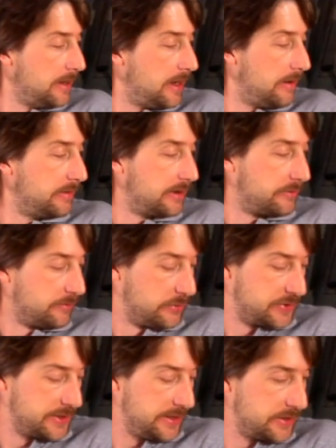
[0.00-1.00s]
every different
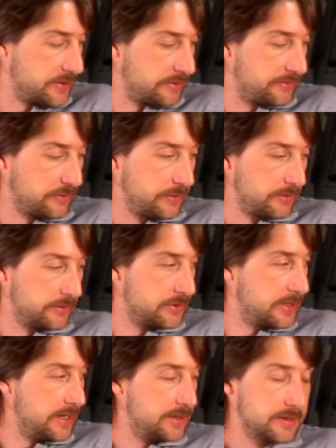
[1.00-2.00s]
procedure for
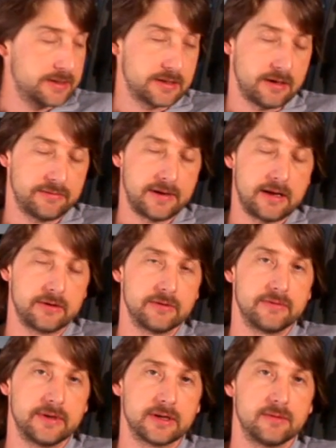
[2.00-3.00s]
changing stuff out on
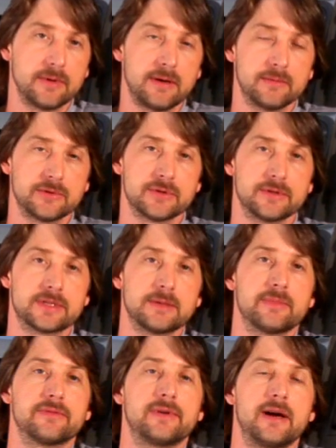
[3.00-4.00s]
your vehicle, but I'm just going to
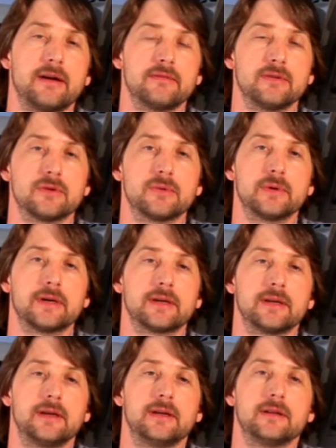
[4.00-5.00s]
simplify it real
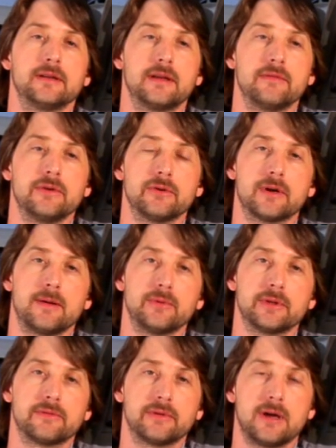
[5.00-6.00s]
quick and give you a
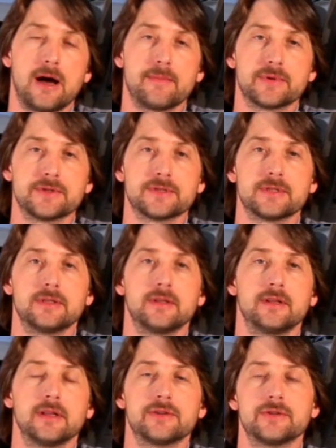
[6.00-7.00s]
couple of different options
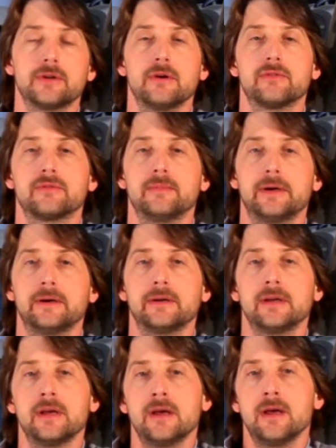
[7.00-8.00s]
and let you go from
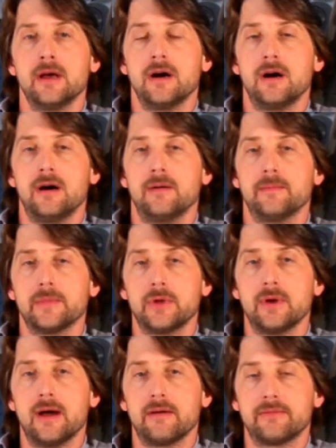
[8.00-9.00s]
there.
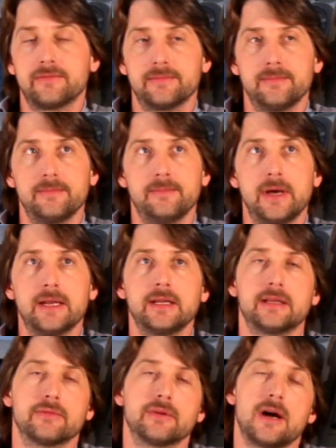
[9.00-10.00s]
You have
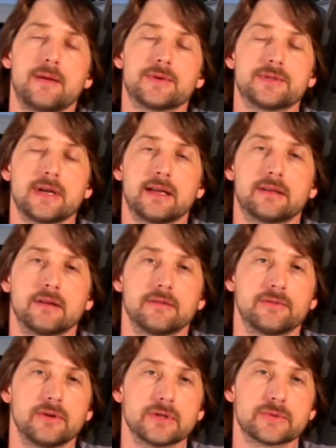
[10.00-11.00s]
many different options out there. The
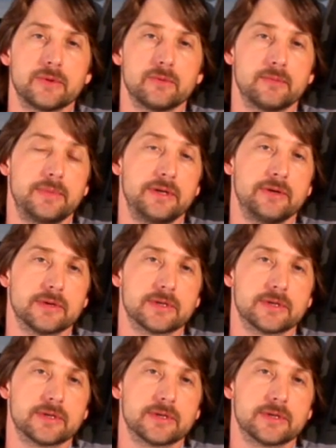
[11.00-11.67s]
first one would be your